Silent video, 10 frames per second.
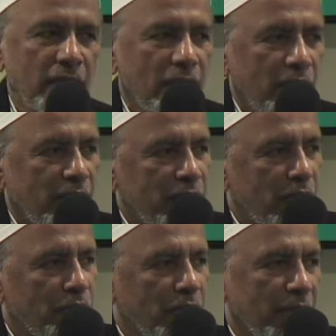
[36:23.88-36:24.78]
that He
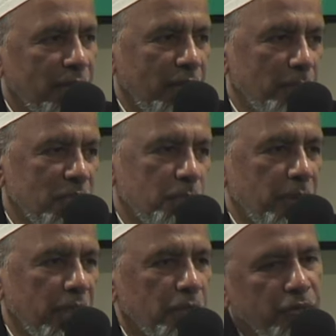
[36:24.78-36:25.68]
grant them
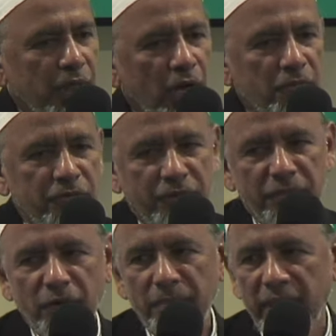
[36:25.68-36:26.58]
speedy recovery
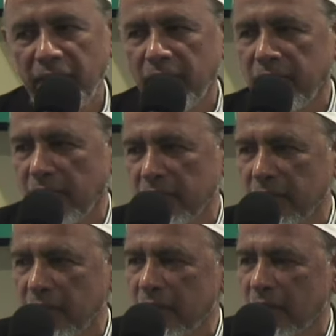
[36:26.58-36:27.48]
from their
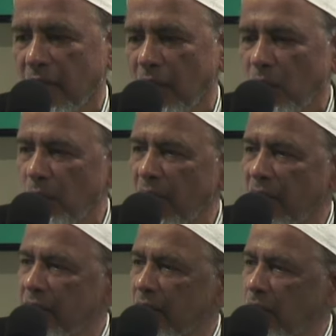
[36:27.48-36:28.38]
illnesses. We
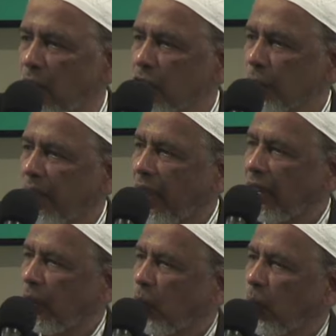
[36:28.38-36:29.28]
ask Allah
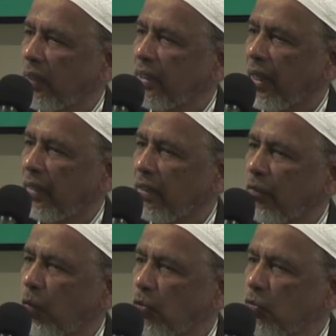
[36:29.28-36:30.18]
subhanahu wa ta'ala,
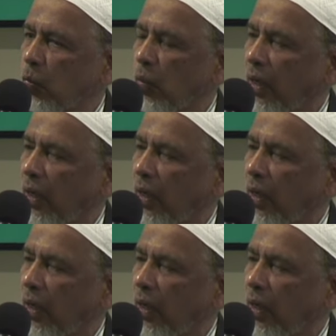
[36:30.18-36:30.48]
those who